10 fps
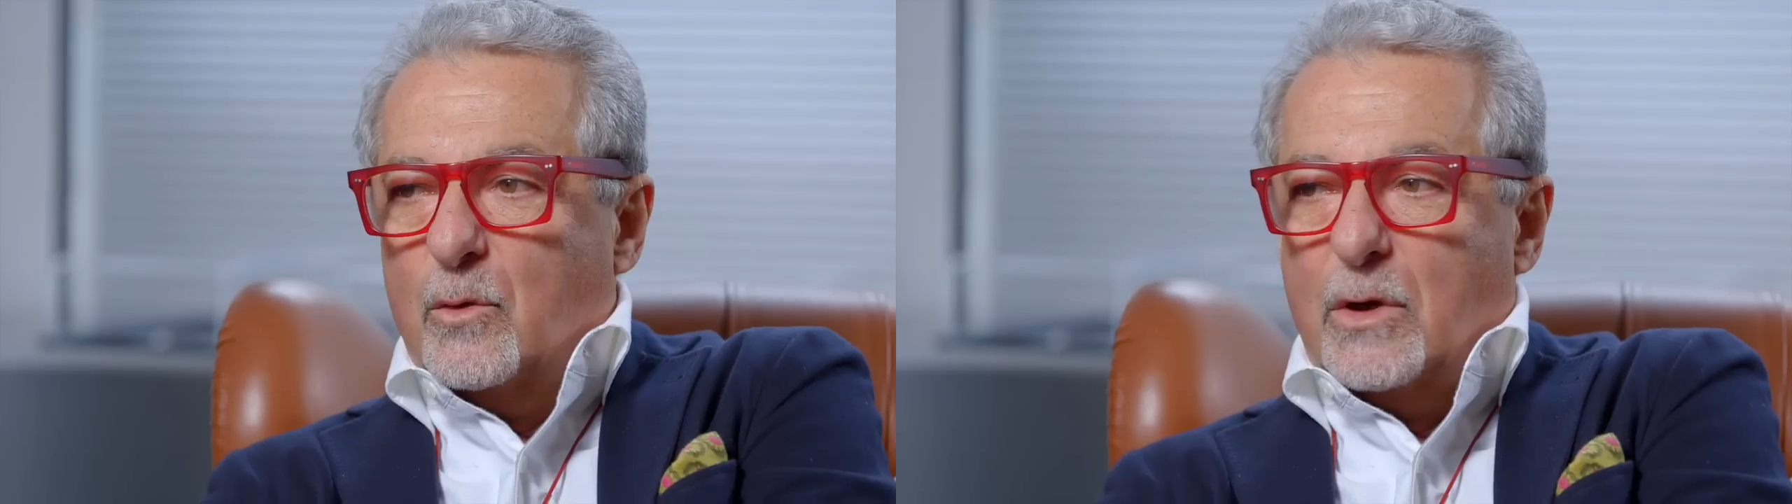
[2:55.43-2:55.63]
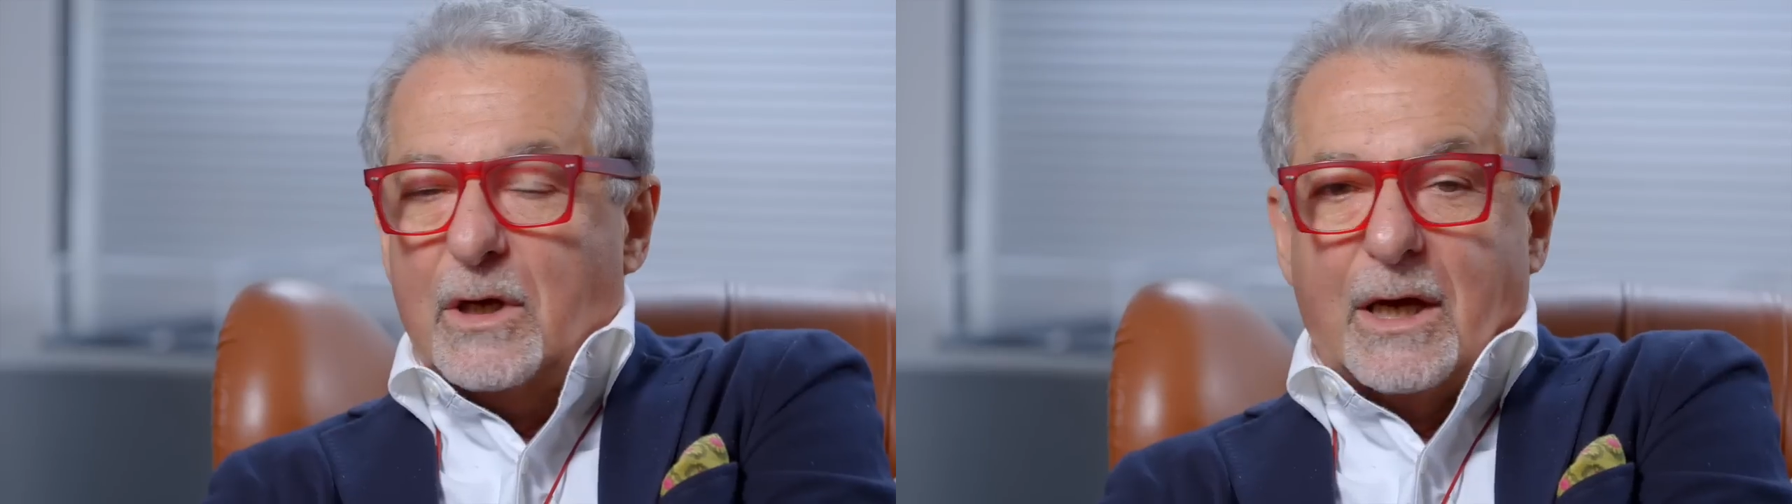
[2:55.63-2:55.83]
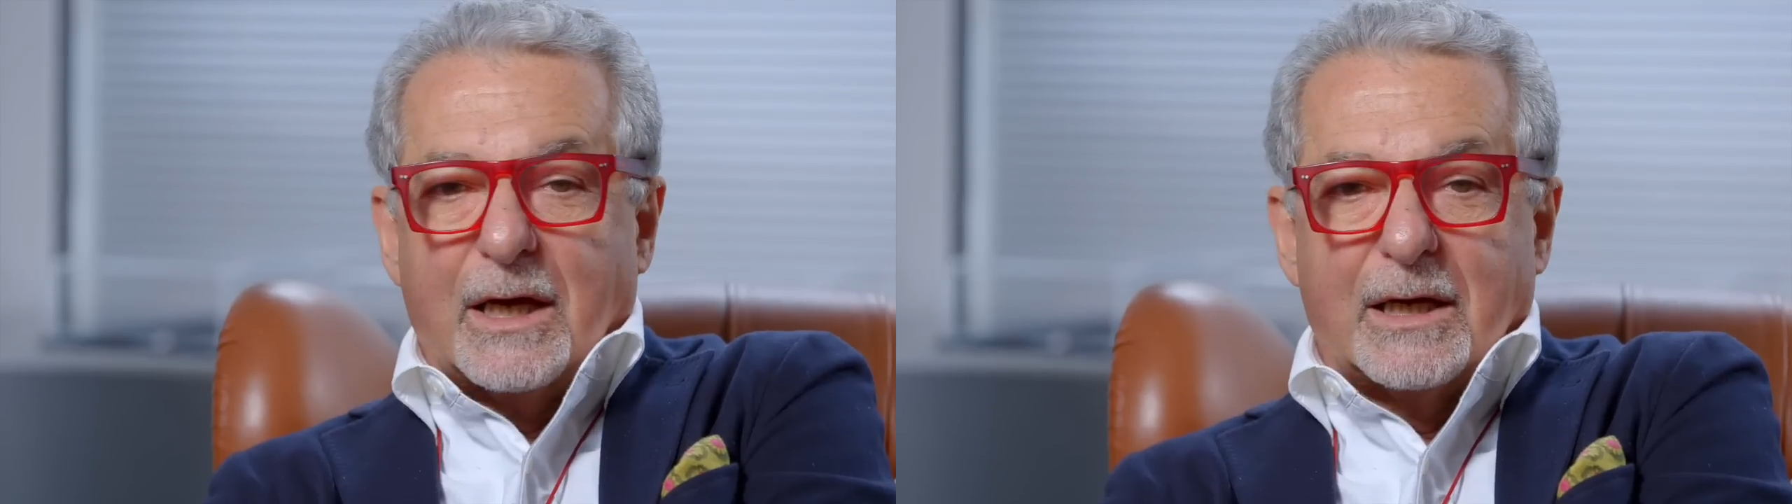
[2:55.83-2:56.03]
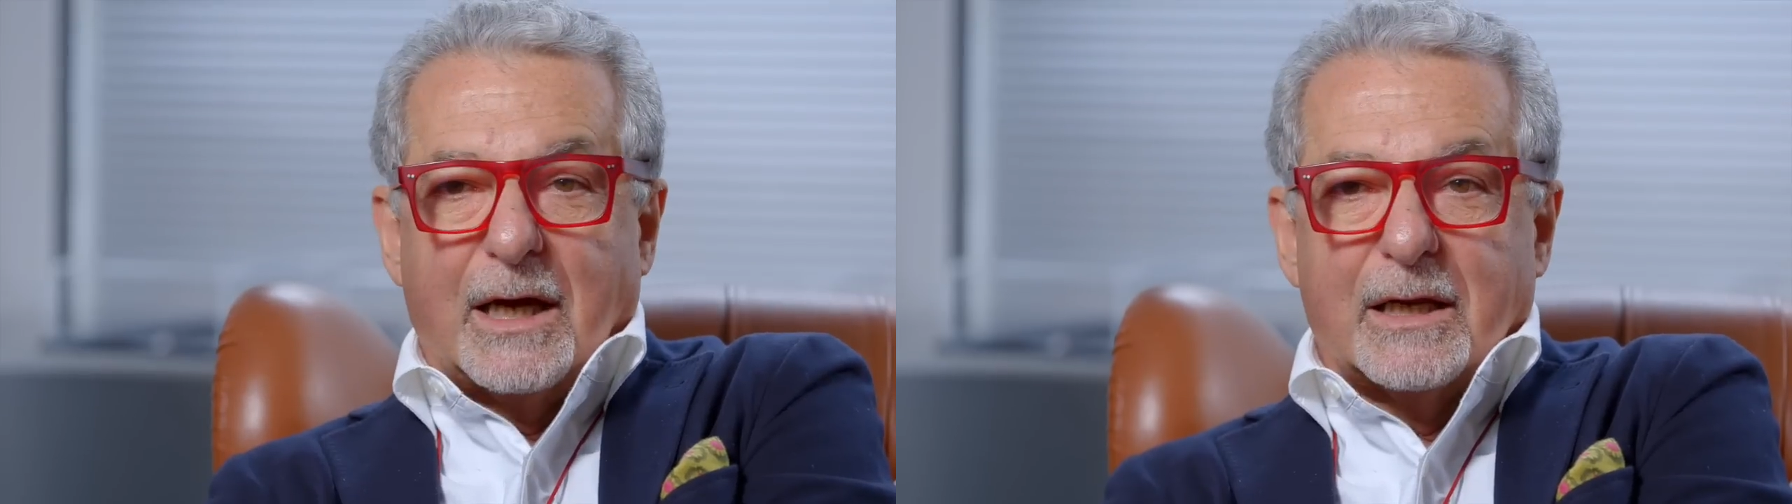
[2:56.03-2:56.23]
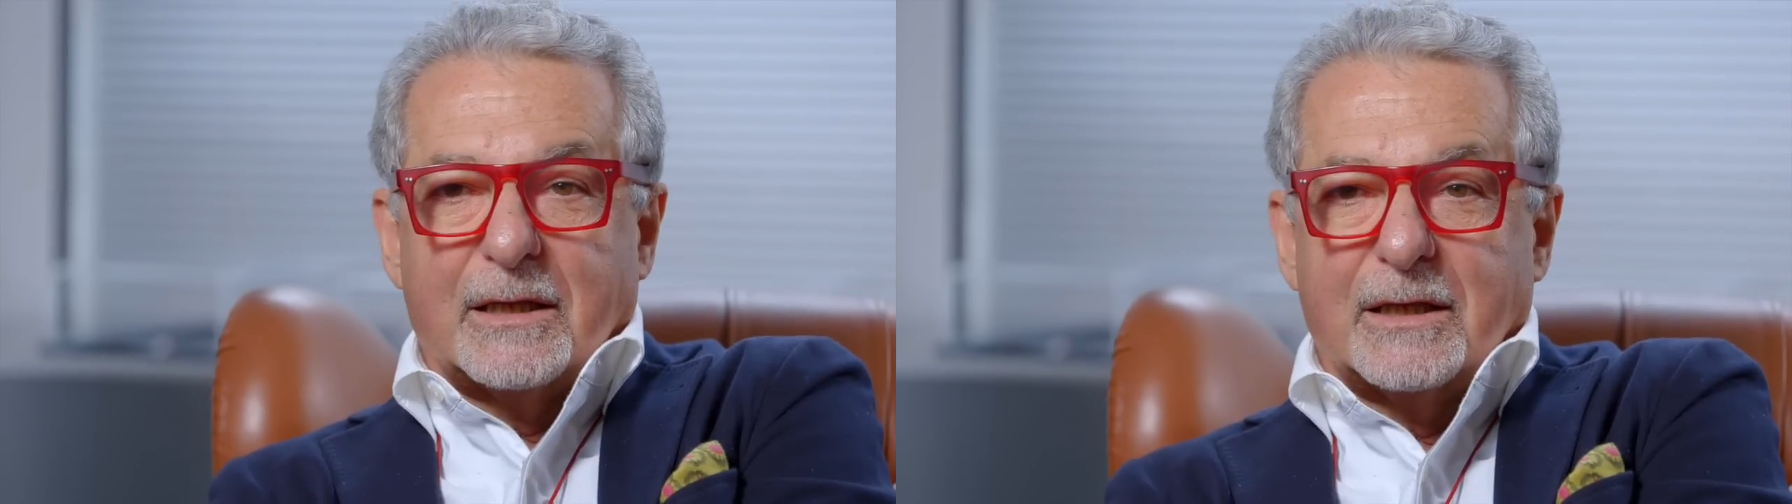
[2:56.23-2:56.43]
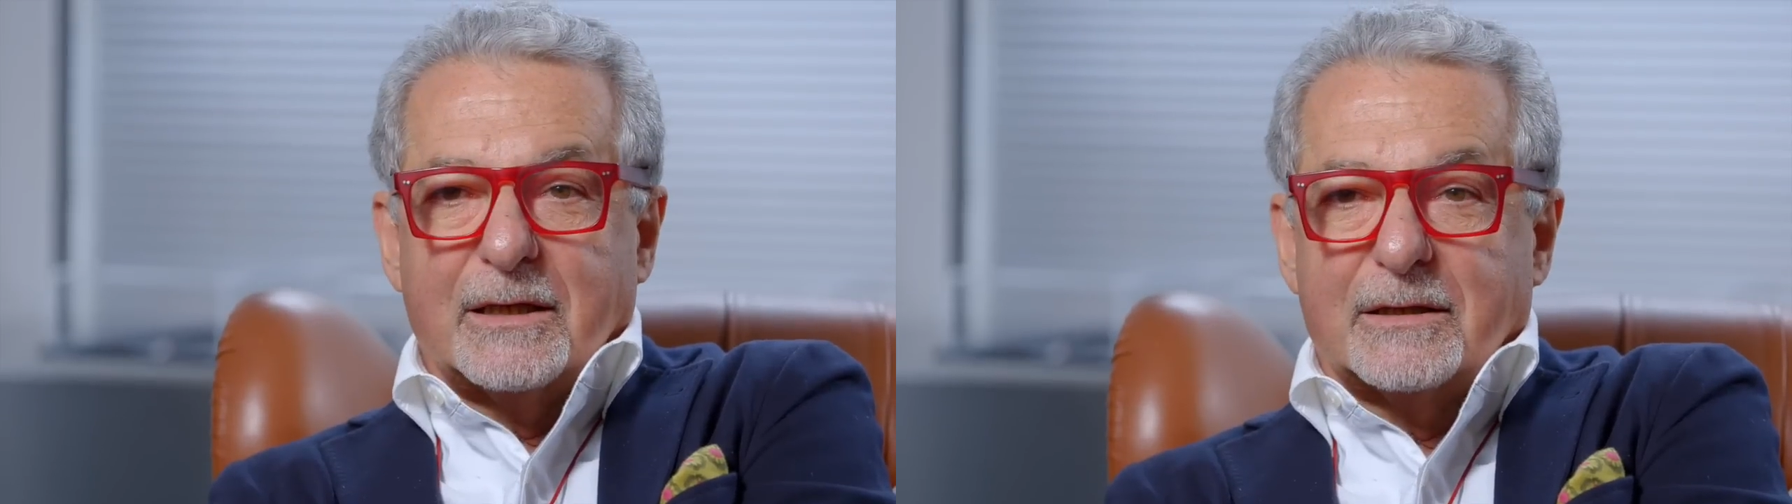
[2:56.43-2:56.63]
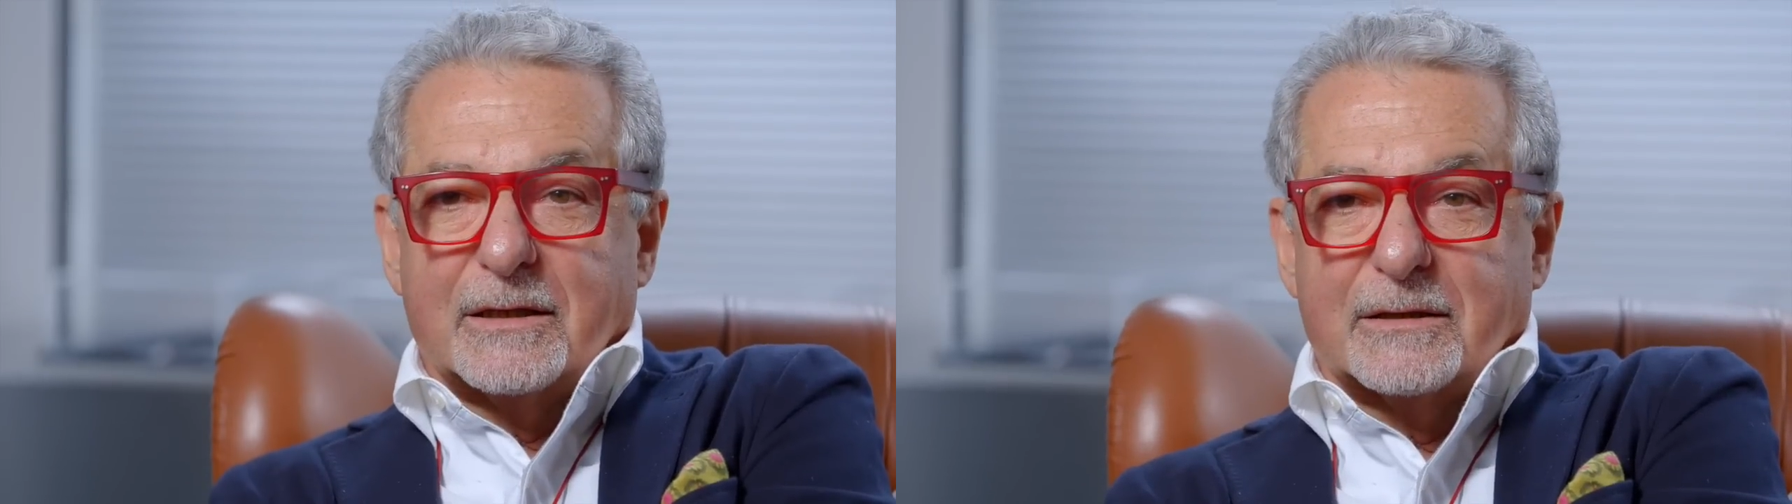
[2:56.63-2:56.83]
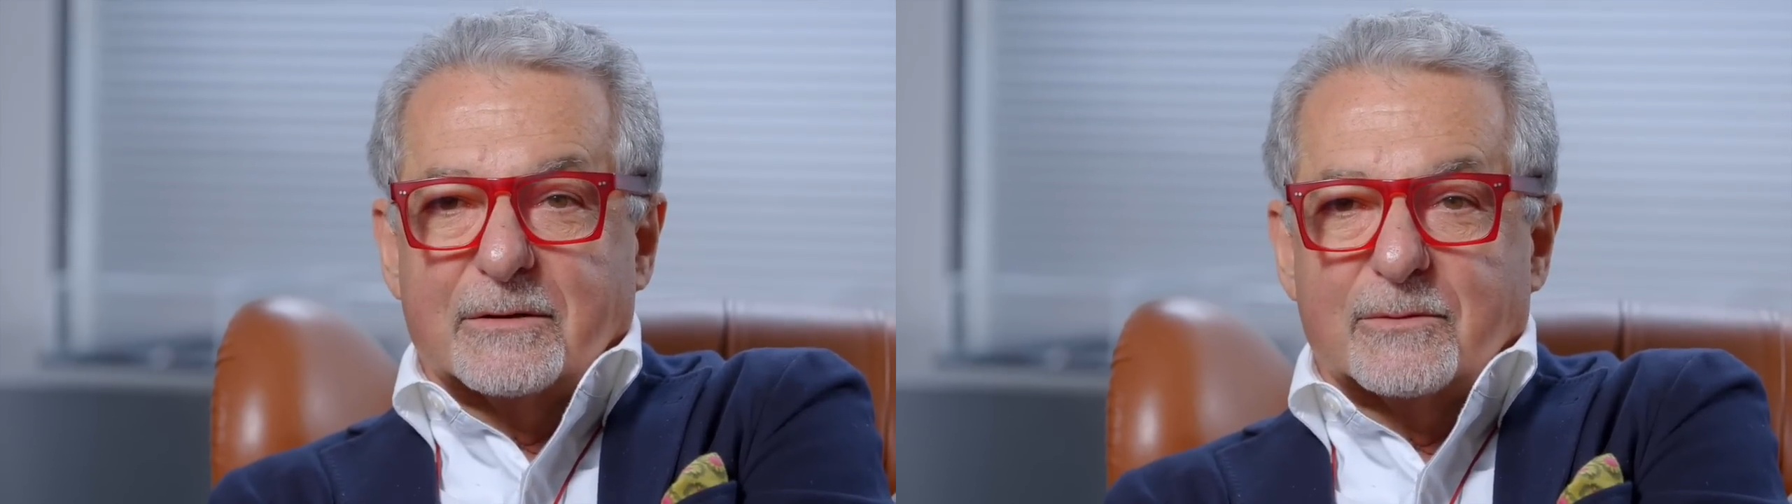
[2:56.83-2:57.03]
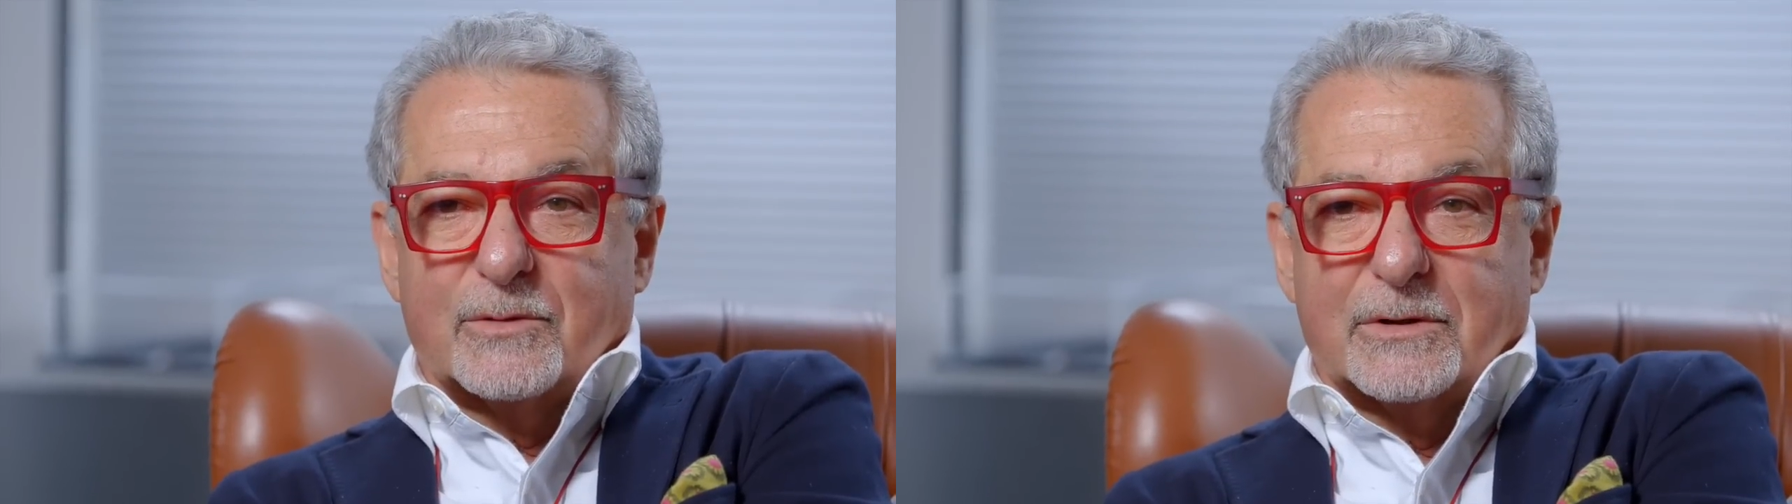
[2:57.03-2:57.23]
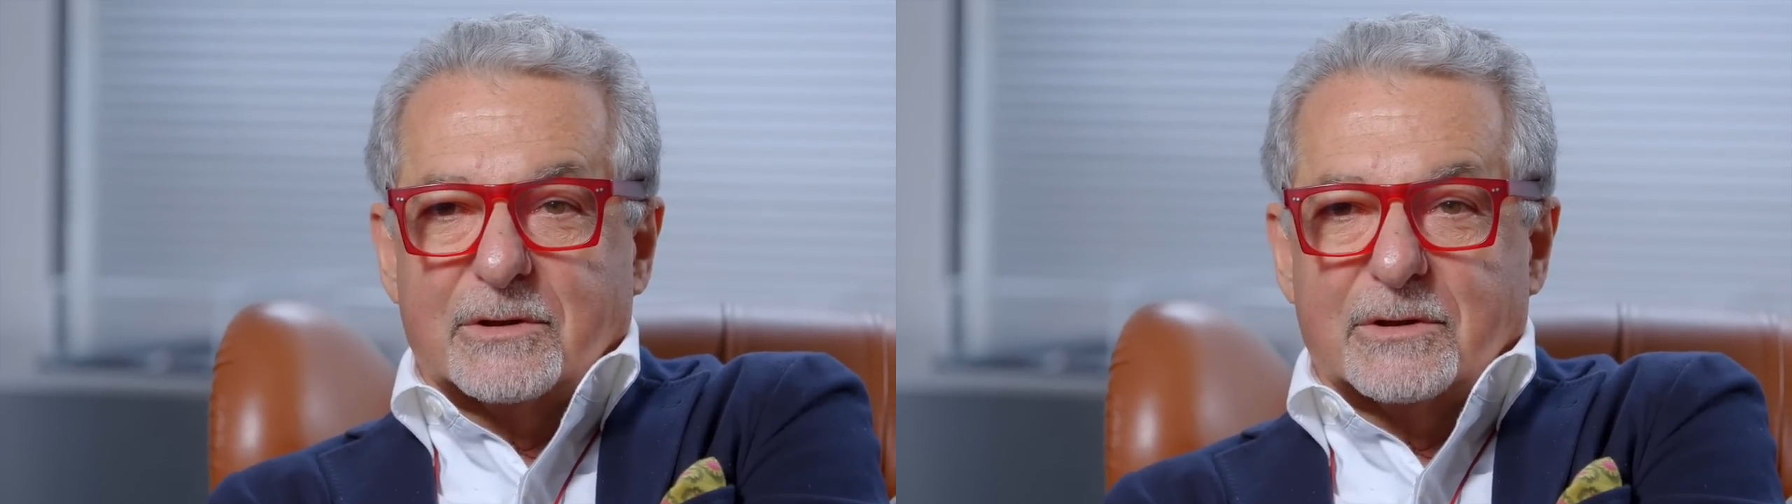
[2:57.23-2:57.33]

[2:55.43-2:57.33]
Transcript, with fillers: Well, I, I think that we